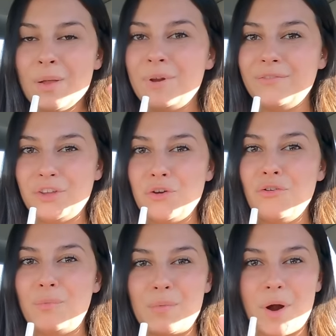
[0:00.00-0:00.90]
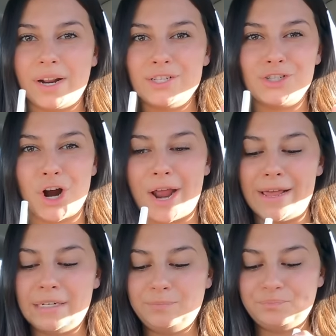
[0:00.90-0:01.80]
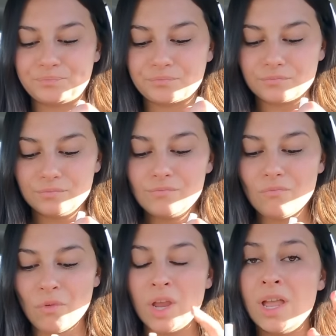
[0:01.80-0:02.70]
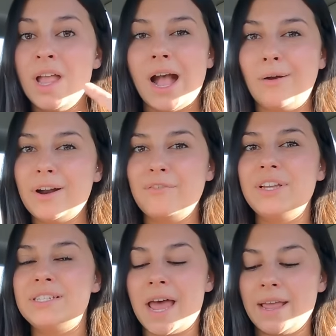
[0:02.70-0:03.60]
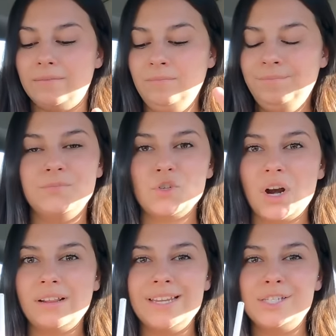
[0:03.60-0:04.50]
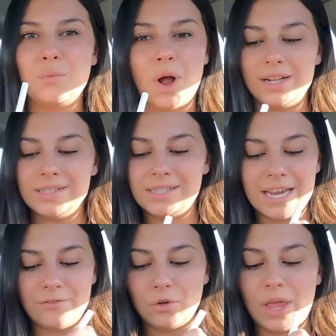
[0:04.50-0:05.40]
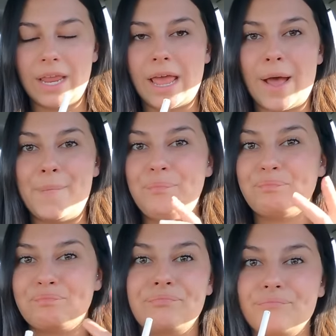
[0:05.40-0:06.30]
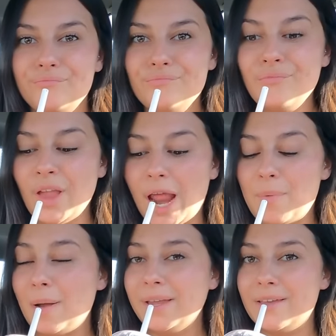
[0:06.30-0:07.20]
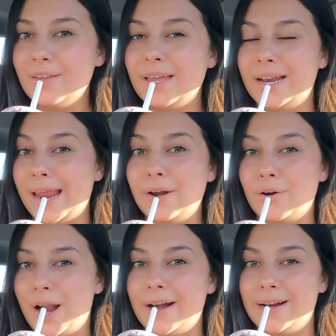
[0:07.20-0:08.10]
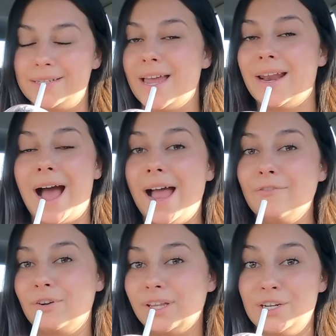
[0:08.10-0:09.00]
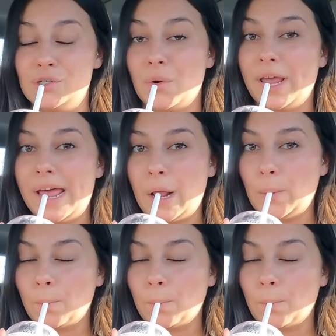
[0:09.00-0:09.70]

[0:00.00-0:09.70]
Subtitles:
But if you've been wanting to try it, I would definitely say try it at least once, see if you like it. I'd probably give it like an 8 or 9 out of 10. I really enjoy it.